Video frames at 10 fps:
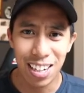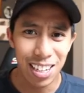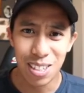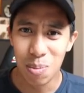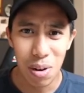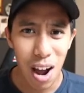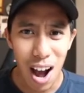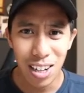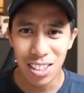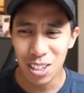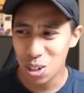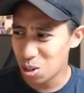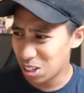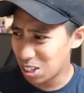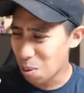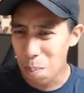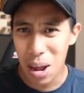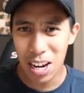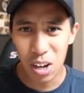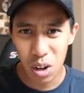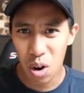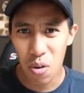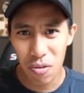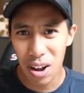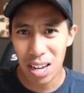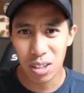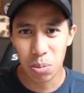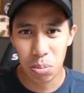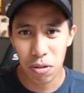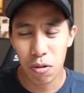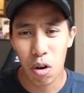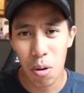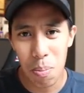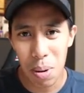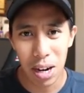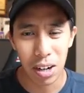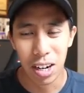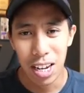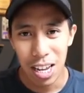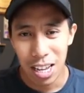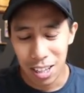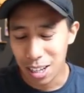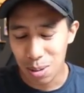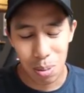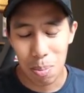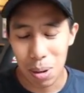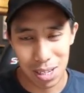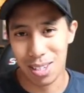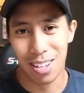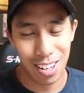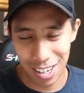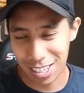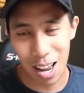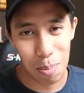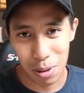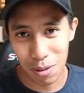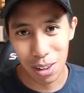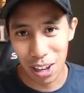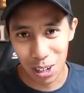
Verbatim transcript: That's some NOS, you know, just to make it go faster, perform better that's my best example of a layer